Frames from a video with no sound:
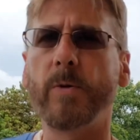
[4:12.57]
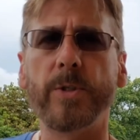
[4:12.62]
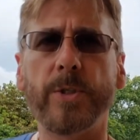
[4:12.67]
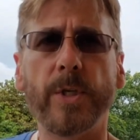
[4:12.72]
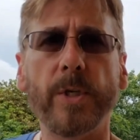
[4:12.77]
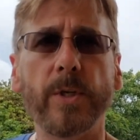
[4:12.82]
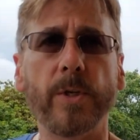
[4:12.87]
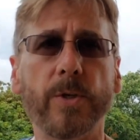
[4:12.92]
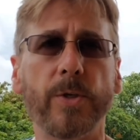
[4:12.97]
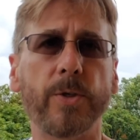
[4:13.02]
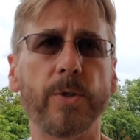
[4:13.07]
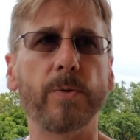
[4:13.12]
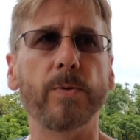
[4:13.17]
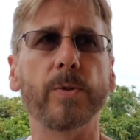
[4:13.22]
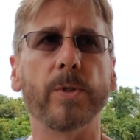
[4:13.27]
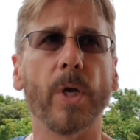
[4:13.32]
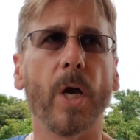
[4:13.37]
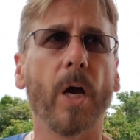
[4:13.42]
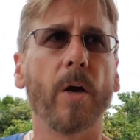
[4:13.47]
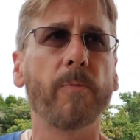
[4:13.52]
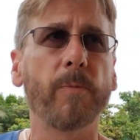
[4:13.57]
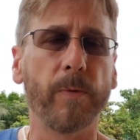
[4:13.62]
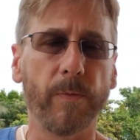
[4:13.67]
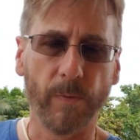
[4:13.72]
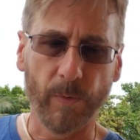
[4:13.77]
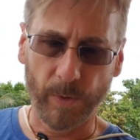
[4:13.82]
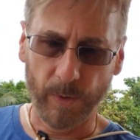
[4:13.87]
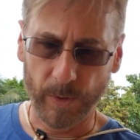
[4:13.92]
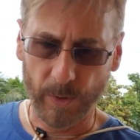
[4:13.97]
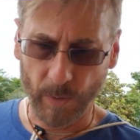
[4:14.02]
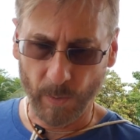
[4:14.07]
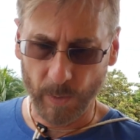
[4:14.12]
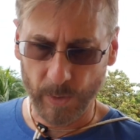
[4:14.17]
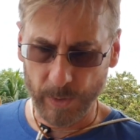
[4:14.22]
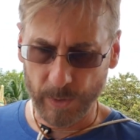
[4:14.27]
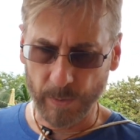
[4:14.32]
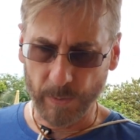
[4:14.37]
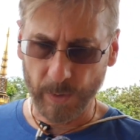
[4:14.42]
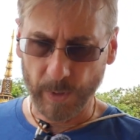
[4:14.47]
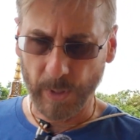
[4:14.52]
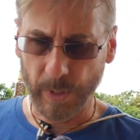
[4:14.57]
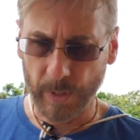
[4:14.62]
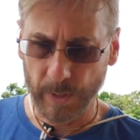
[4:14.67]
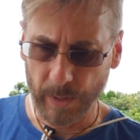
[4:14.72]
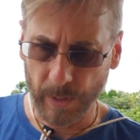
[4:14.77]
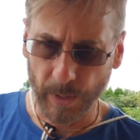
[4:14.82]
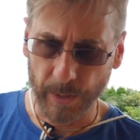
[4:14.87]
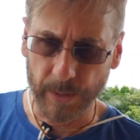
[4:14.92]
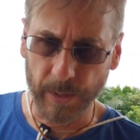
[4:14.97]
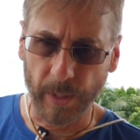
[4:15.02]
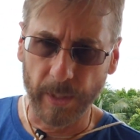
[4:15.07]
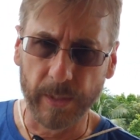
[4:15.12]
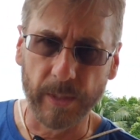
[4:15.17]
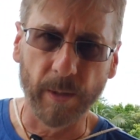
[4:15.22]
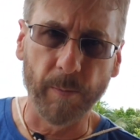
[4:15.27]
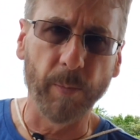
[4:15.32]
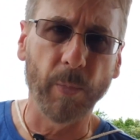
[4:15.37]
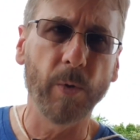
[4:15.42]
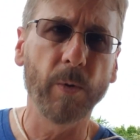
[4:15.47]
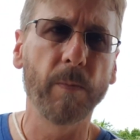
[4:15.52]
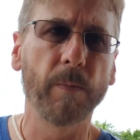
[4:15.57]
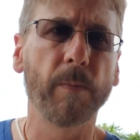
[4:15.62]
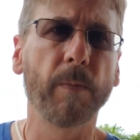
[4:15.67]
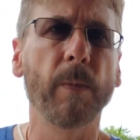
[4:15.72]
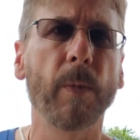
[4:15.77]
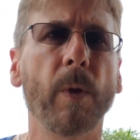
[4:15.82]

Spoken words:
Always take your shoes off before you go into a Thai temple.